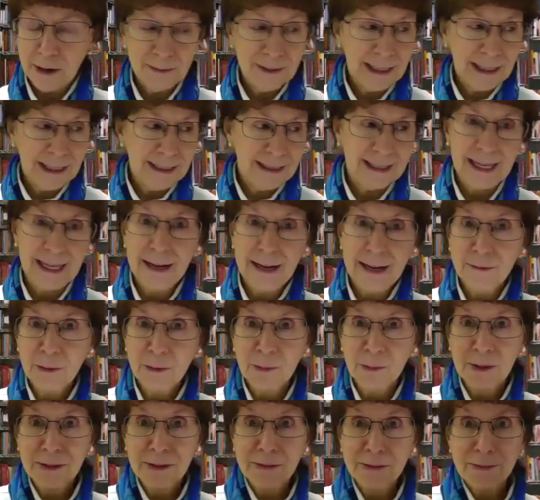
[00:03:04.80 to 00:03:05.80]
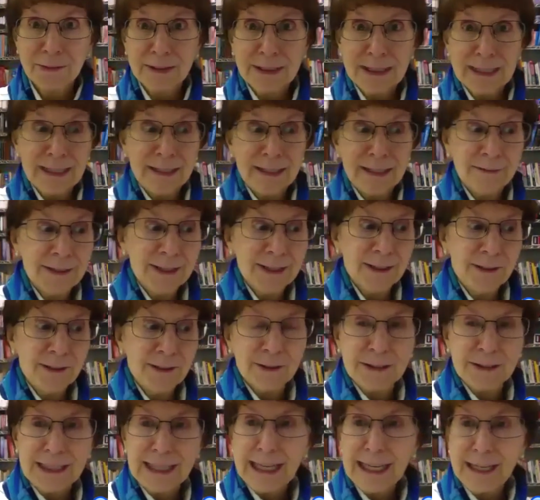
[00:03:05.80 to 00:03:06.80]
All right. Have a wonderful evening
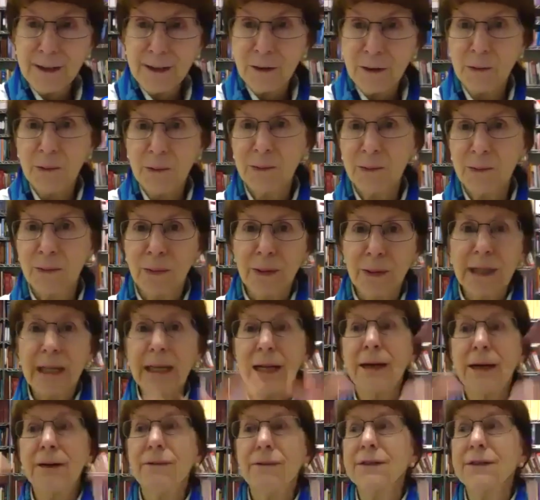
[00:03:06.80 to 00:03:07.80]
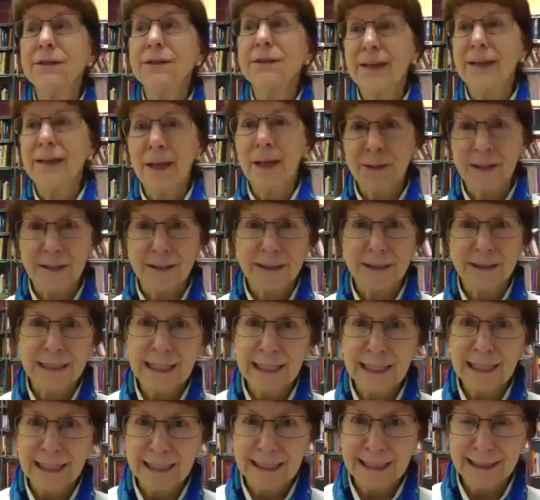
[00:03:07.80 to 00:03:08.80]
or day or whatever time of the
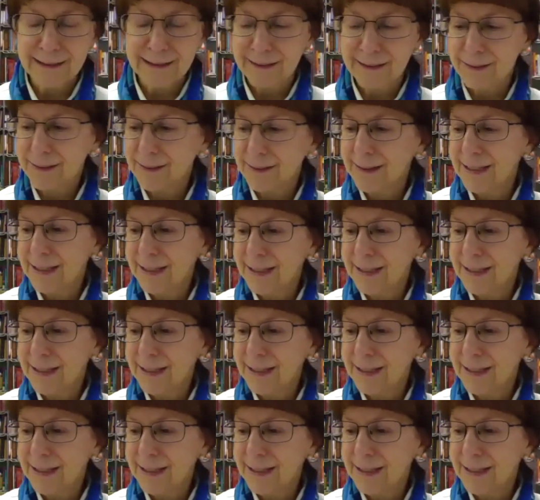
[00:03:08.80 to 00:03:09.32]
day it is,